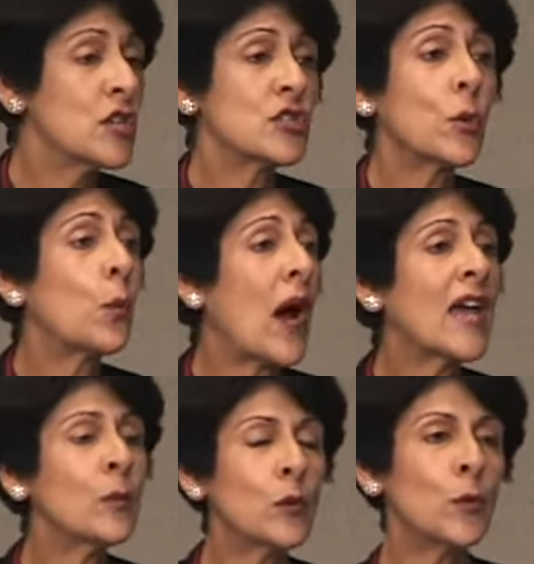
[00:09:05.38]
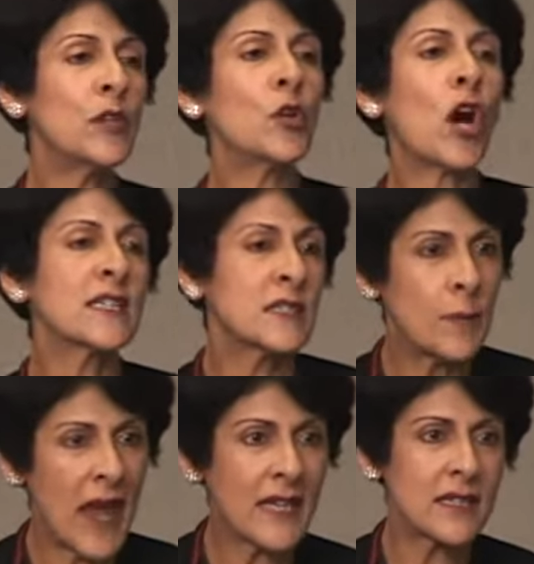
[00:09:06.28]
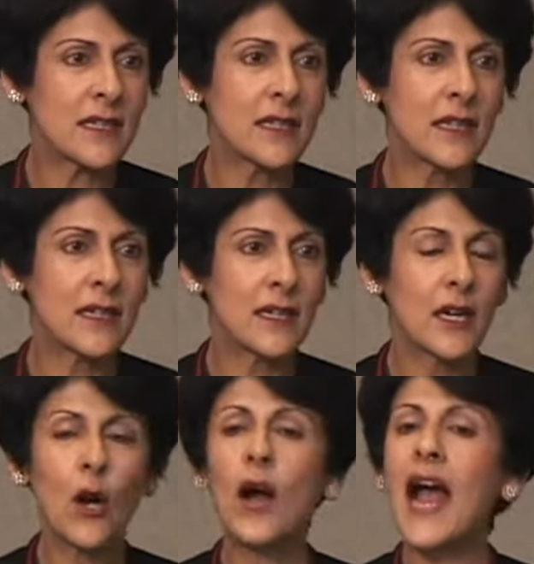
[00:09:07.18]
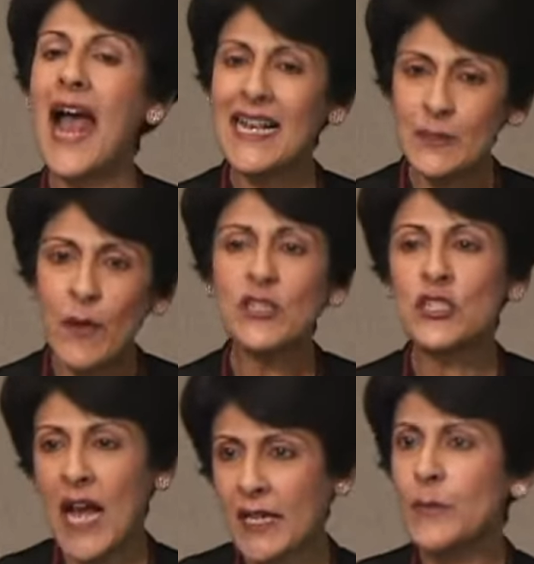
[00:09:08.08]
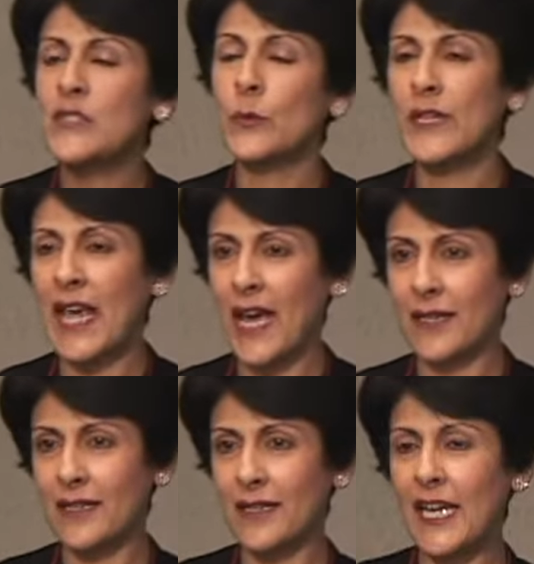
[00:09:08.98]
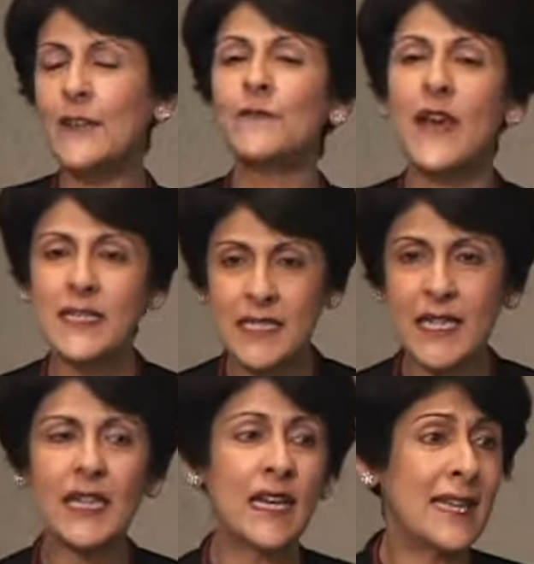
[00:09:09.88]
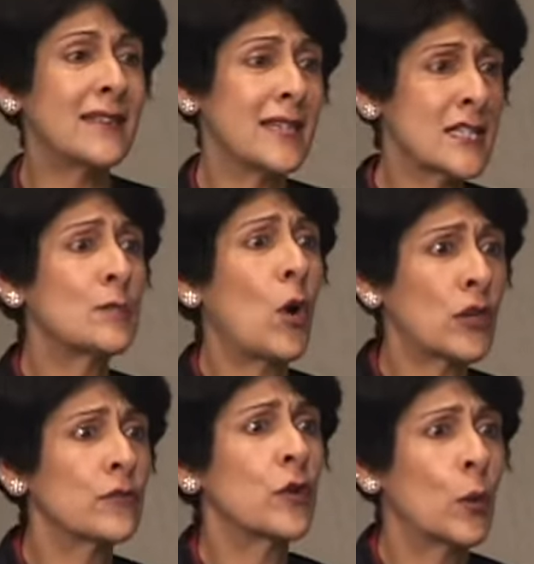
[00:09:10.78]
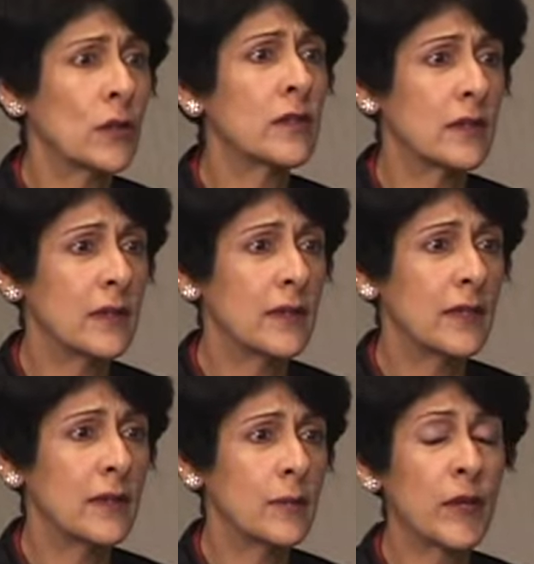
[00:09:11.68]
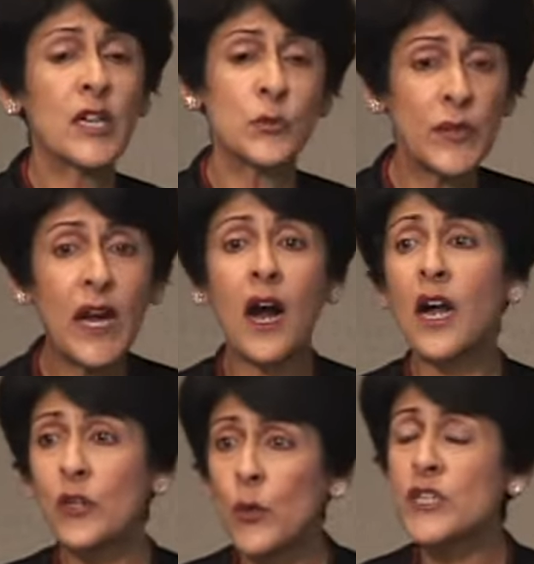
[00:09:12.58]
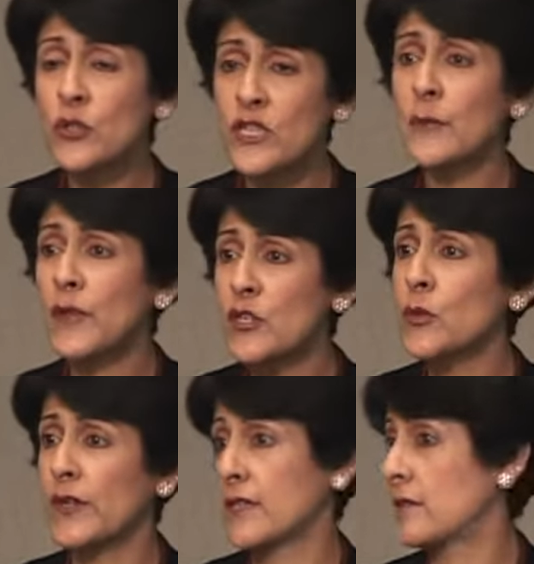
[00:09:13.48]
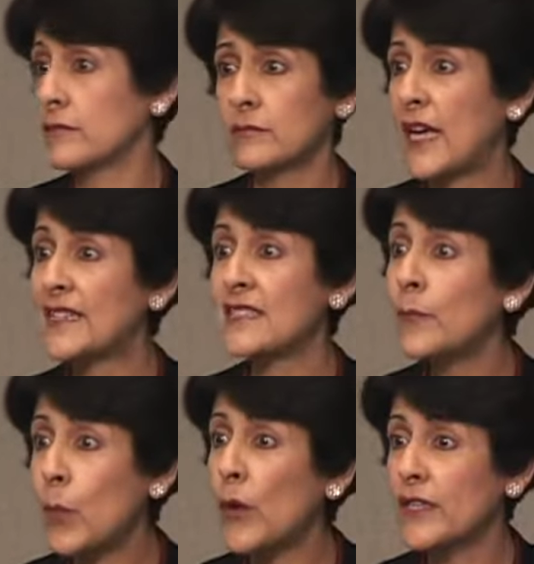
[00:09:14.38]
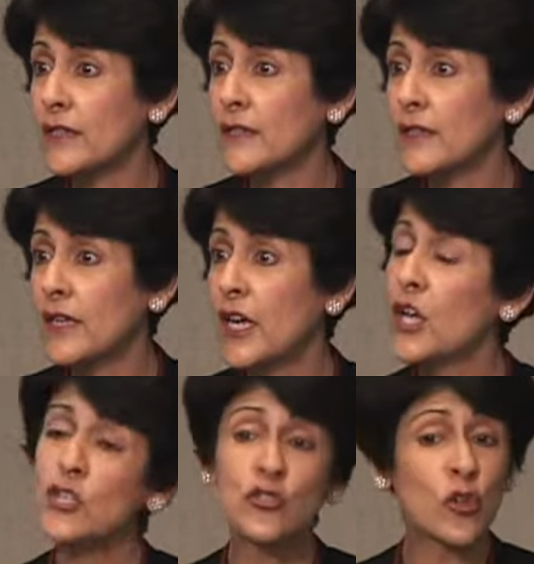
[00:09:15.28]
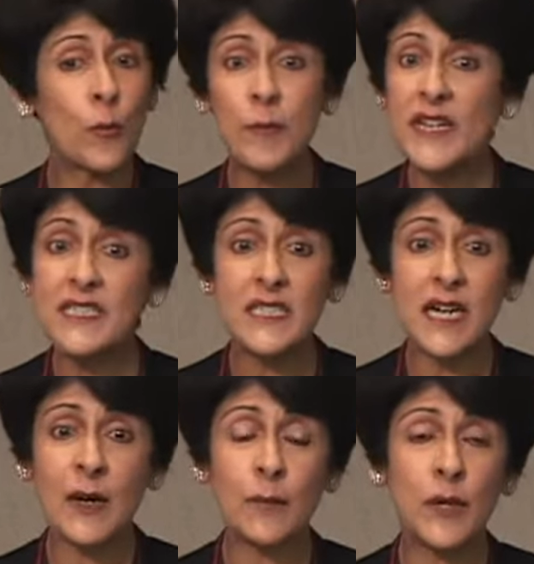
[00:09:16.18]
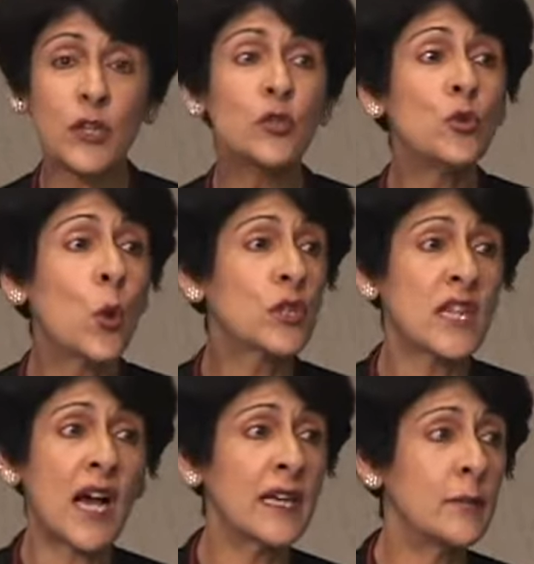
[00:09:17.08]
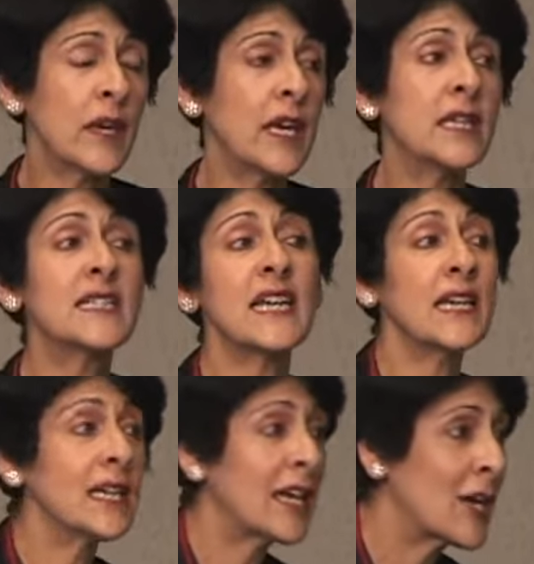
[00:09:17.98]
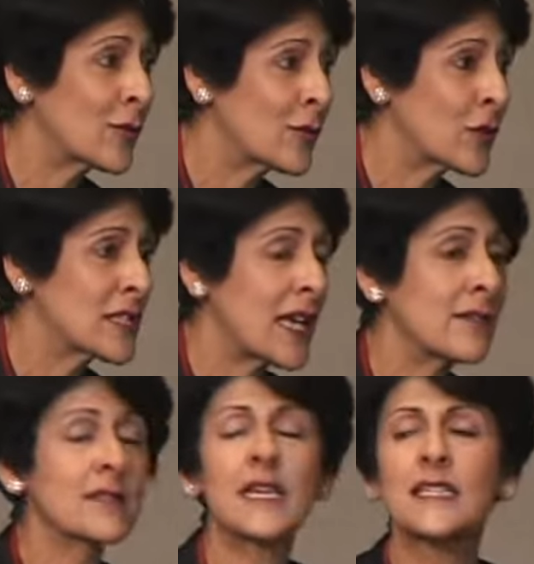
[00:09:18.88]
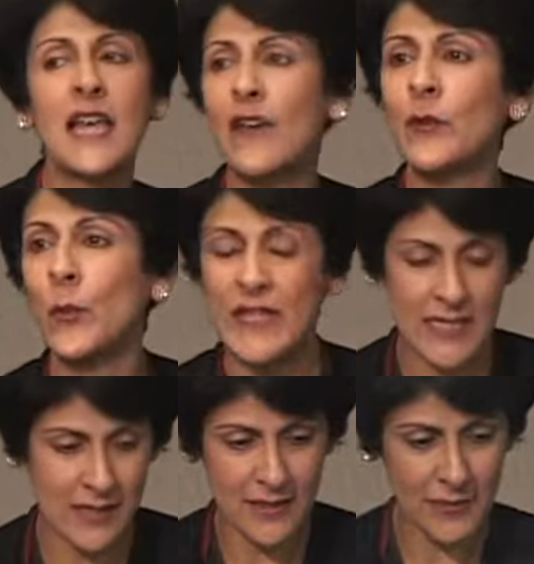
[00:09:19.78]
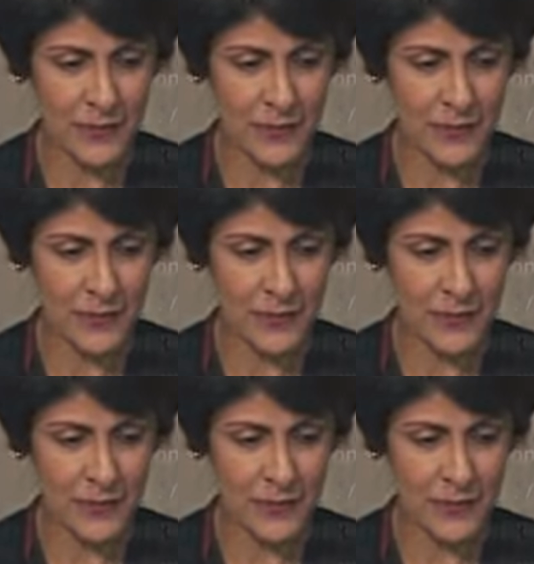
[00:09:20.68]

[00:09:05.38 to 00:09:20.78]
So why would we not spend as much time as we can investing in this pot of gold because we are going to dip into it at some point. So build it up. No time in taking care of yourselves is ever wasted.